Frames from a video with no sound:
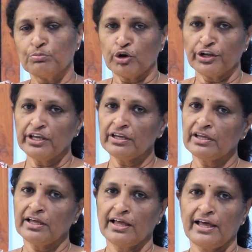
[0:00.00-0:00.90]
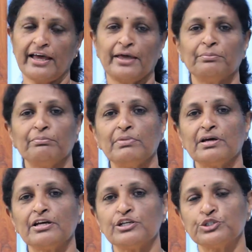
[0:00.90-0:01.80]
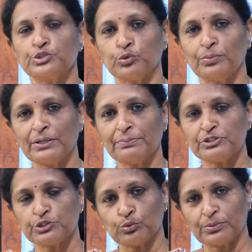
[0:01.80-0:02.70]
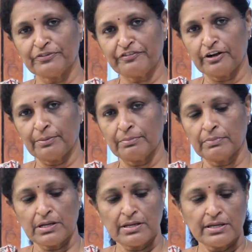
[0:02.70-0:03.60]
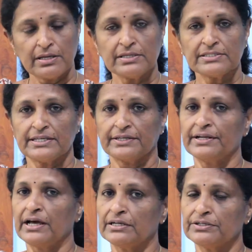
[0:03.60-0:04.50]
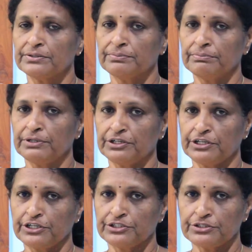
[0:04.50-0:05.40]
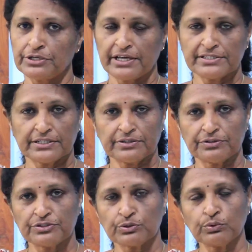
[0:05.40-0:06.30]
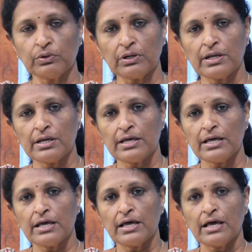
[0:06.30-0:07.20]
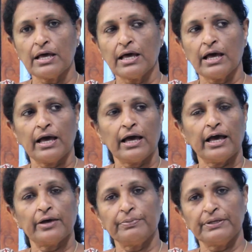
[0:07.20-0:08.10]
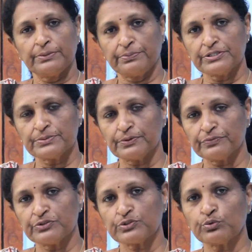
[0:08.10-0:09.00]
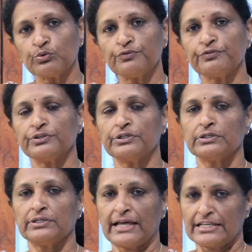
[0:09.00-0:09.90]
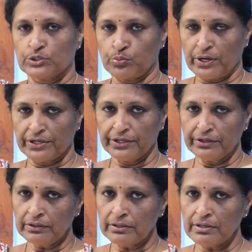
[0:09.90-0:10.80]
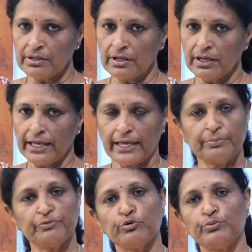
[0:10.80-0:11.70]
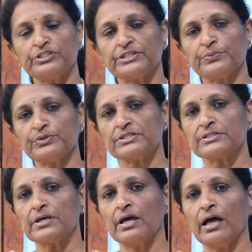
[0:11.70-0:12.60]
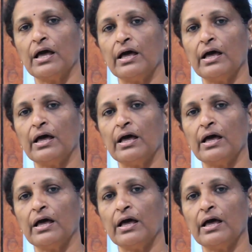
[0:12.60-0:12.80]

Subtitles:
Good morning. I am Shobha, Ms.Shobha from Sacred Heart Matriculation High Secondary School. I've been the principal of the school for the last 1 year, and before which I was